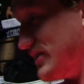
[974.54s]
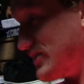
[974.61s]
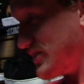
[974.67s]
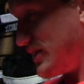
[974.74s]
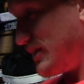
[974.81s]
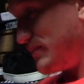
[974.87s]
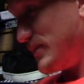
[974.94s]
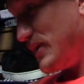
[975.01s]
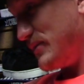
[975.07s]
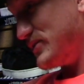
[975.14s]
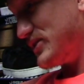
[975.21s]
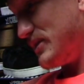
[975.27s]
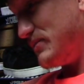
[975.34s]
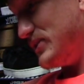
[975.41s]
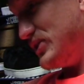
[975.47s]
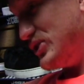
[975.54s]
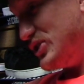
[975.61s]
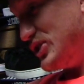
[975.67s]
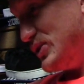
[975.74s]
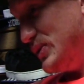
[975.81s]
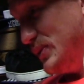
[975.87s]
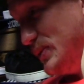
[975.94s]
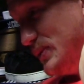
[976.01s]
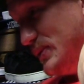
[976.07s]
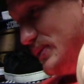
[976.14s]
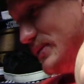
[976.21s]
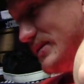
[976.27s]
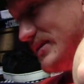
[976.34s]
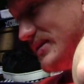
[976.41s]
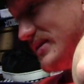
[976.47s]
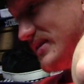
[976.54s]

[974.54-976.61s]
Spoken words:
lease up that was up in June,